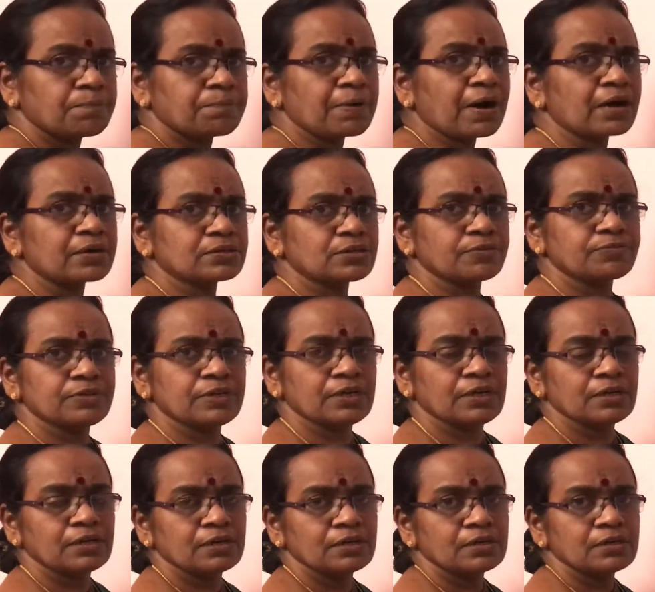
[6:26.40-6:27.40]
part of
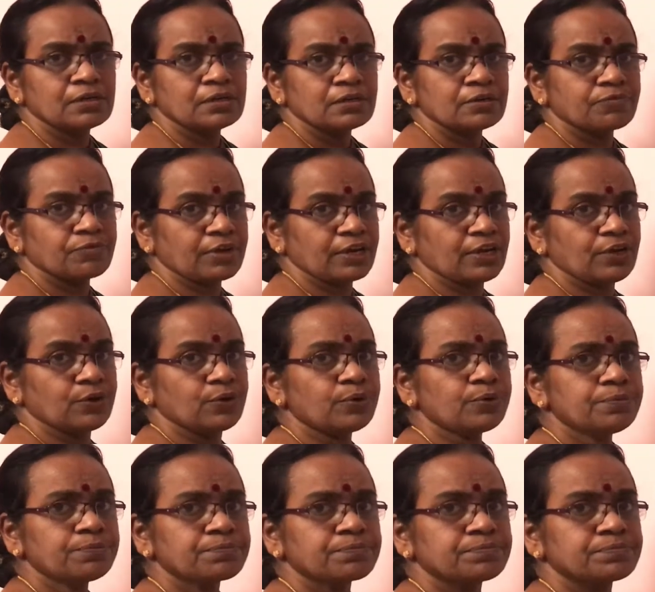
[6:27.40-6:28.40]
the
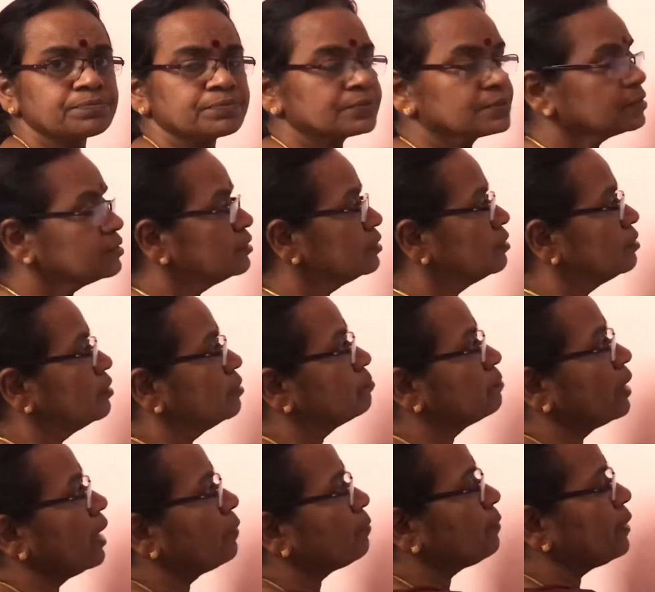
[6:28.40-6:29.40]
video.
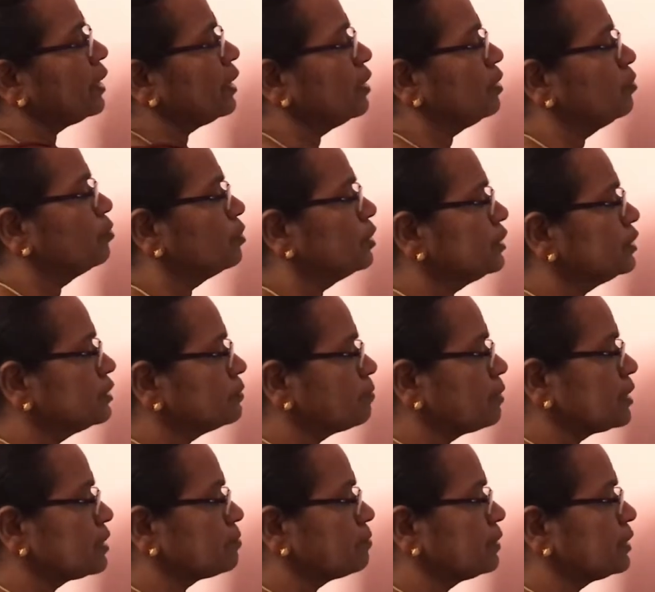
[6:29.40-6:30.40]
By applying unit
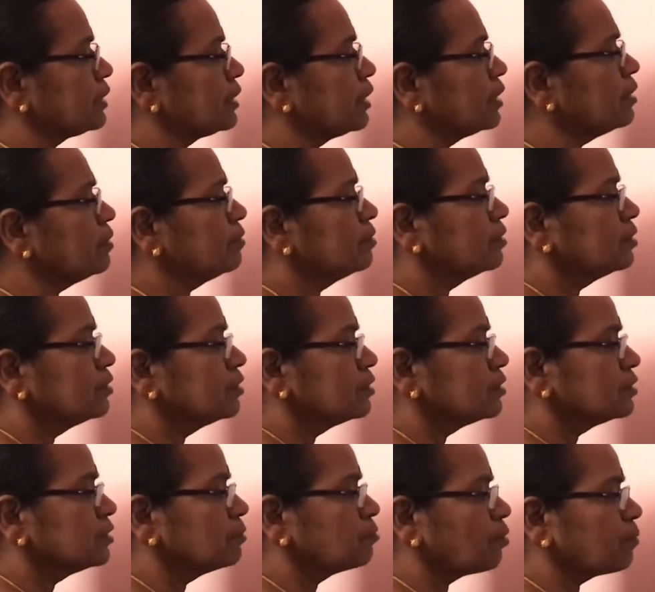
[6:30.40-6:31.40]
displacement here,
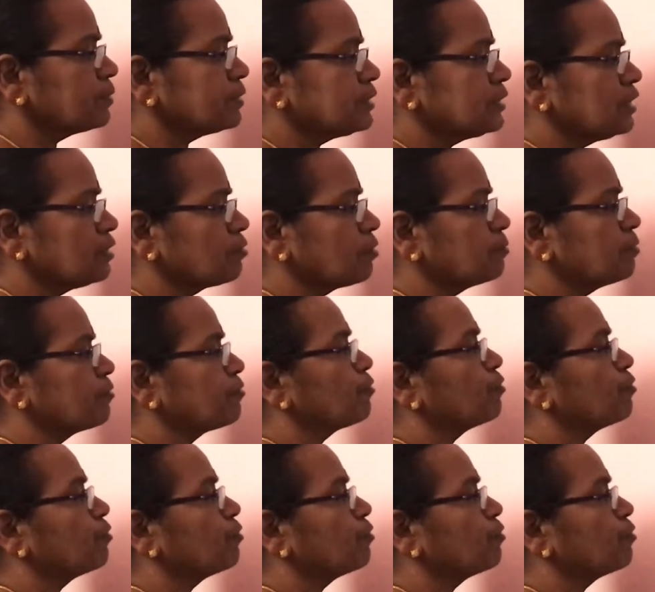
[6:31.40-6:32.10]
the moment here will be